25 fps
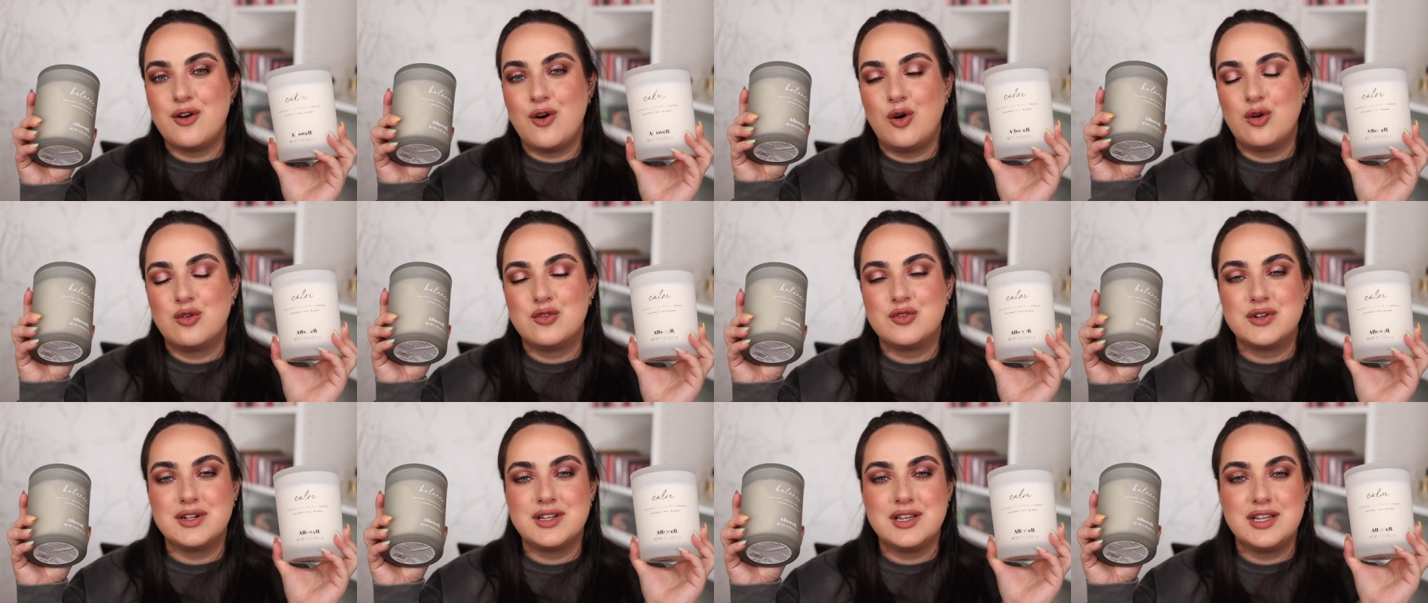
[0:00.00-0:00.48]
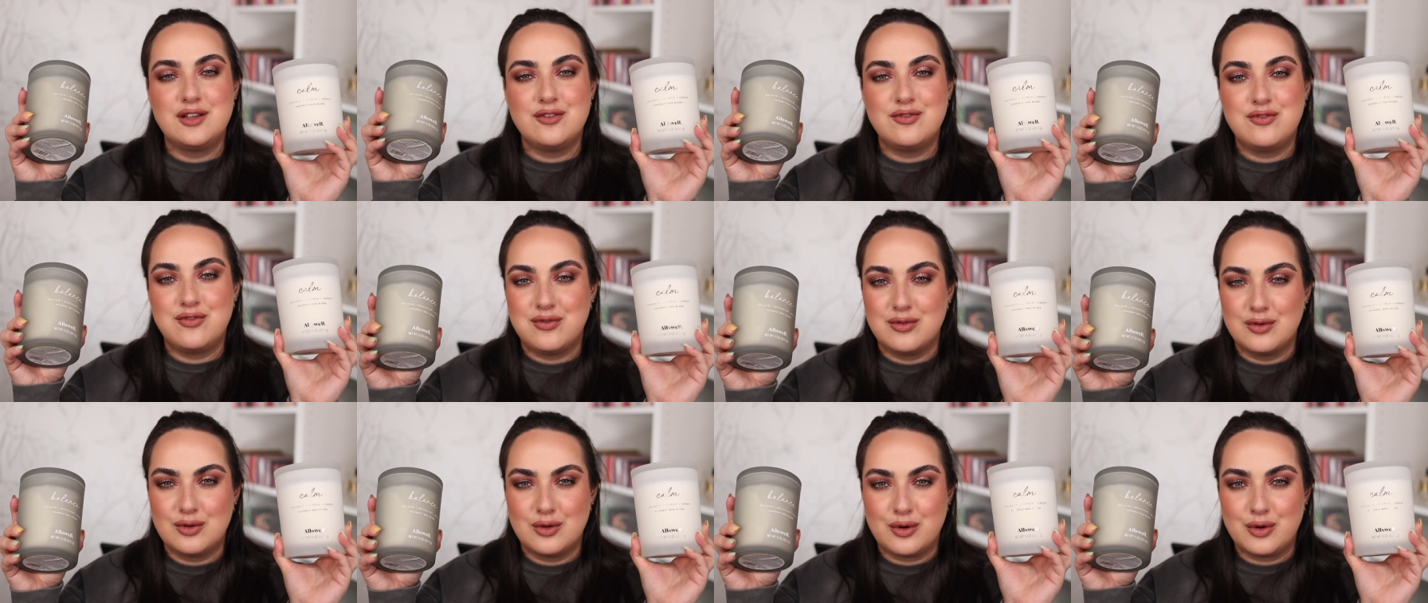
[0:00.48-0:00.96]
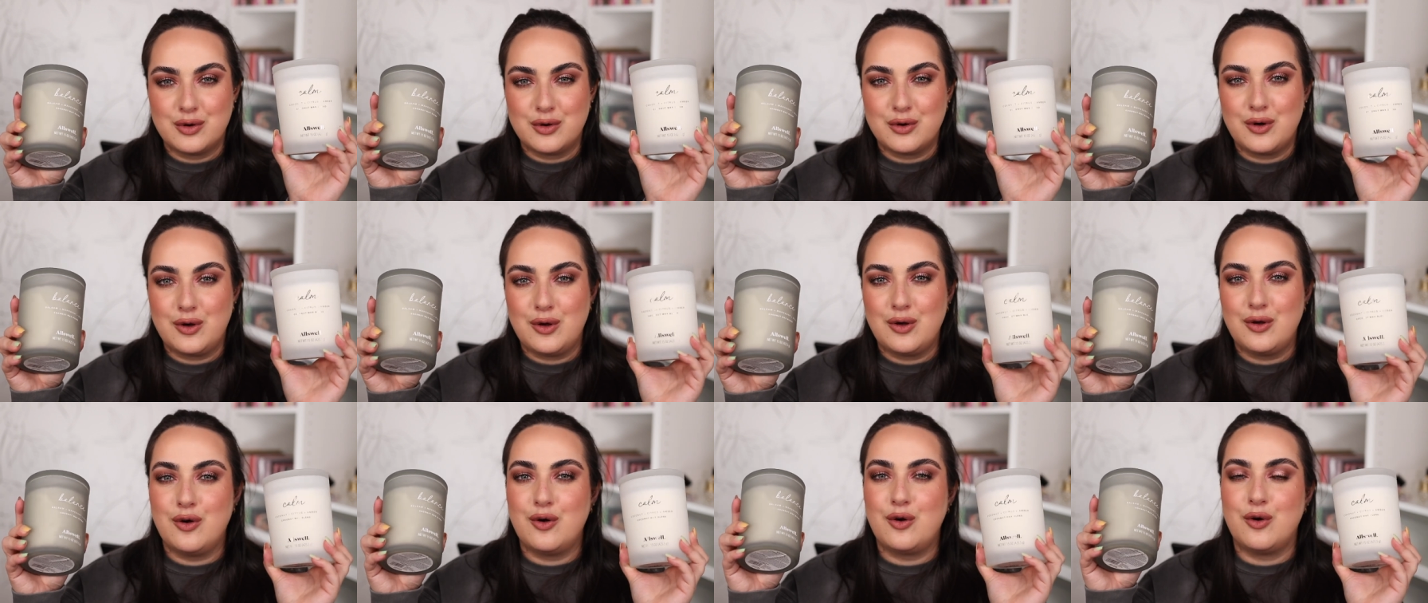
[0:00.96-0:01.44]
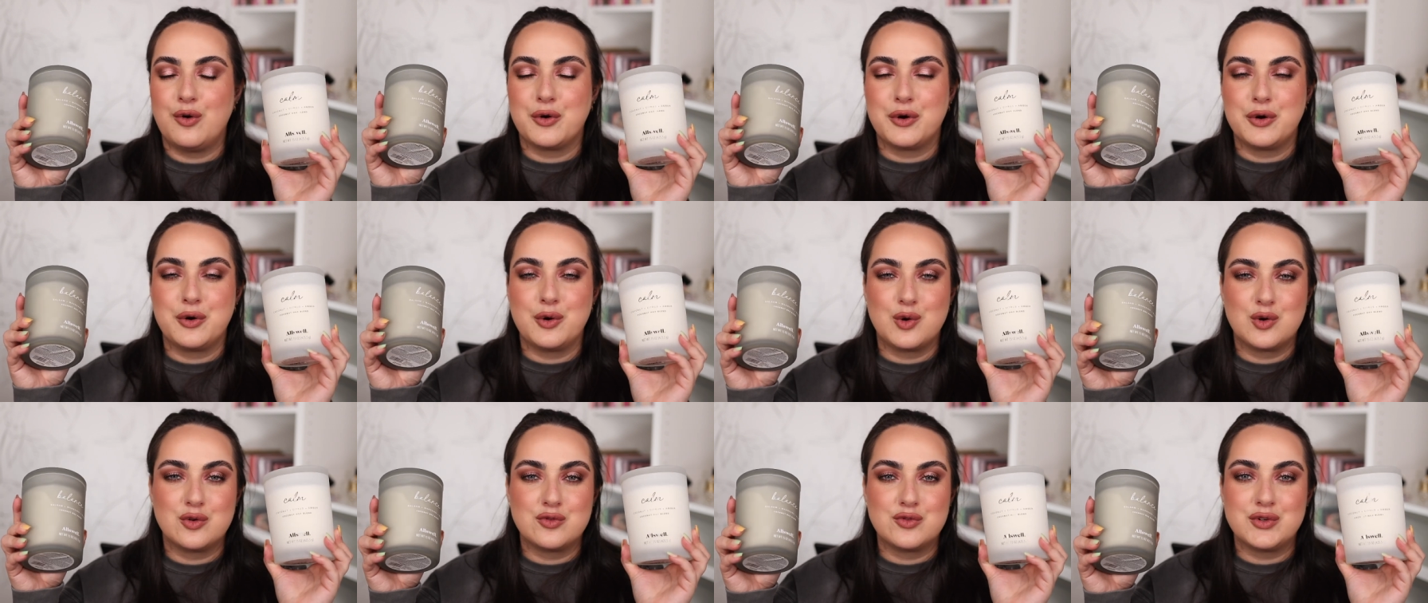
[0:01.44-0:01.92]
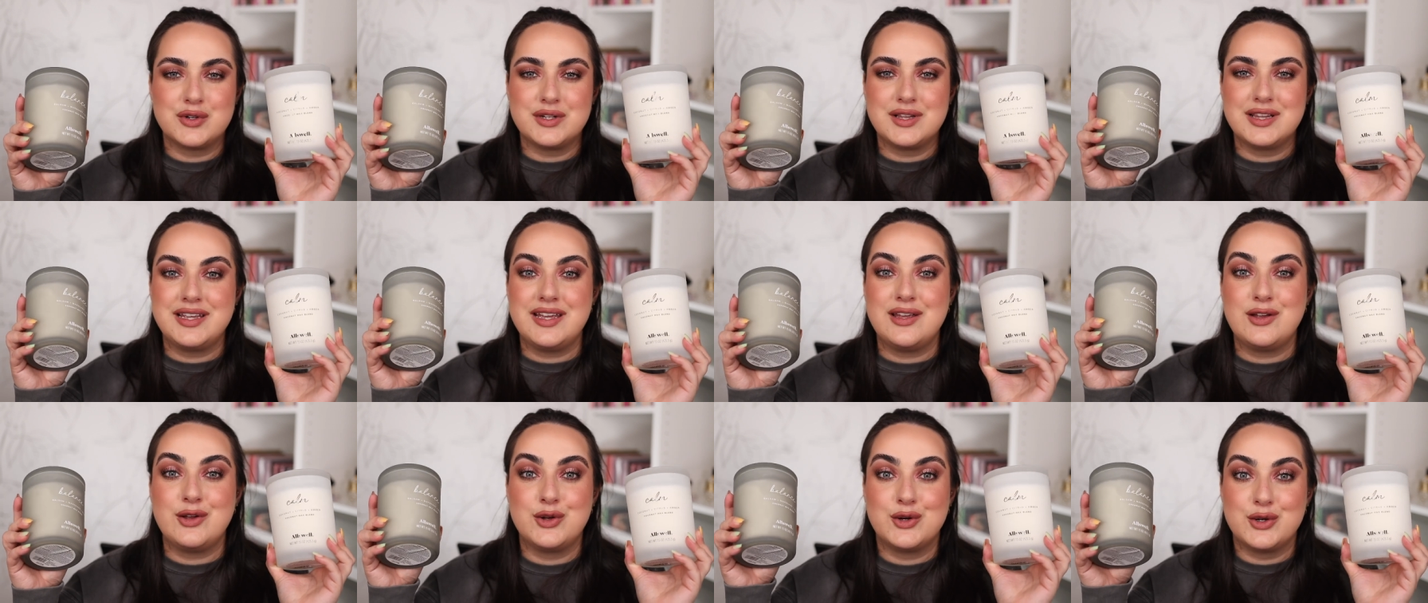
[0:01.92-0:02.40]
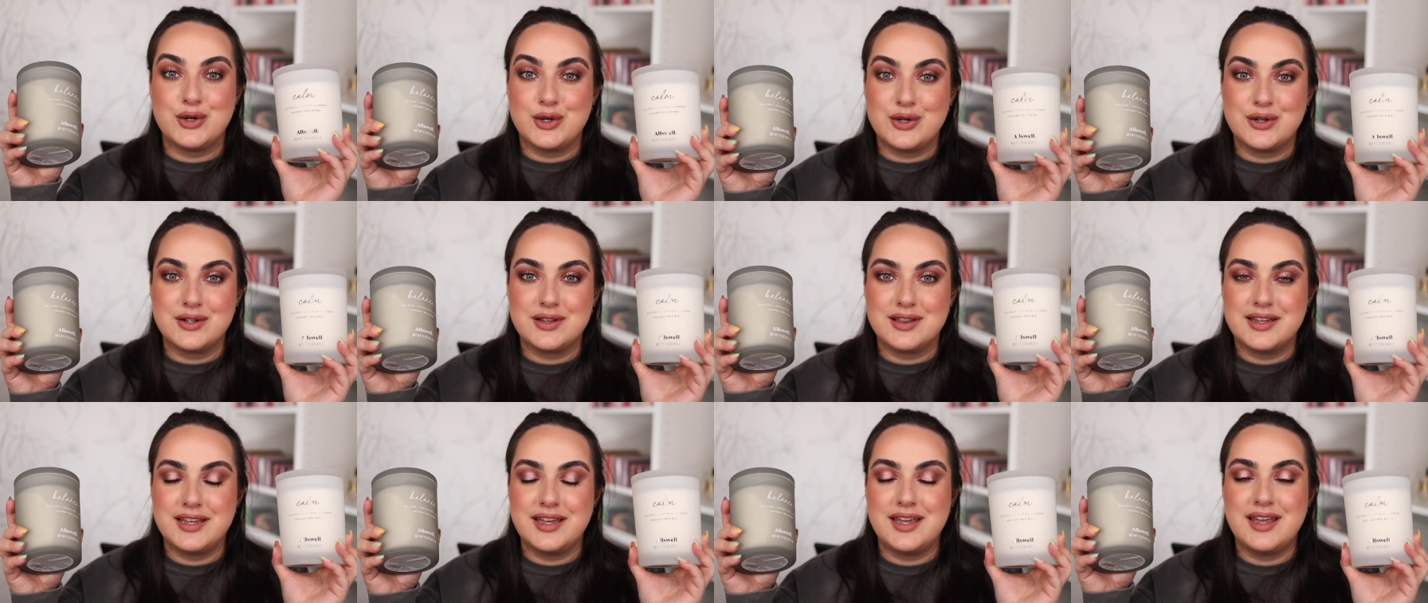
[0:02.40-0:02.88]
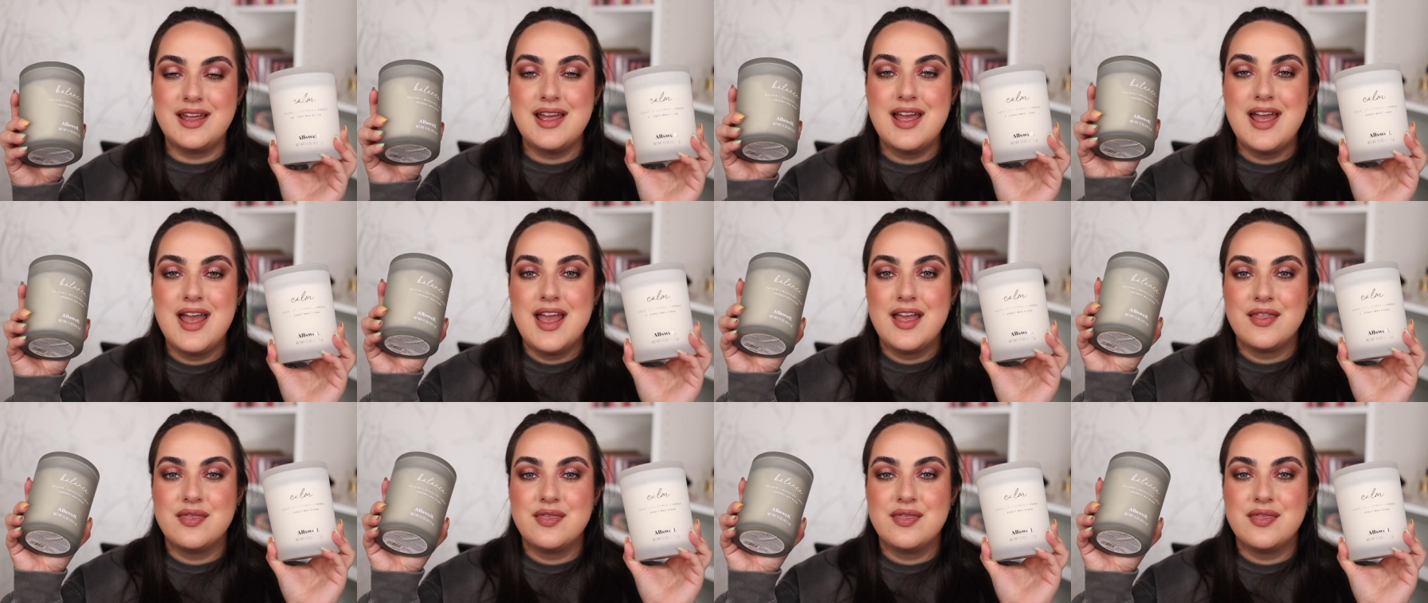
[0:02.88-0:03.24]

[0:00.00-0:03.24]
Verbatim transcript: overly floral or overly girly.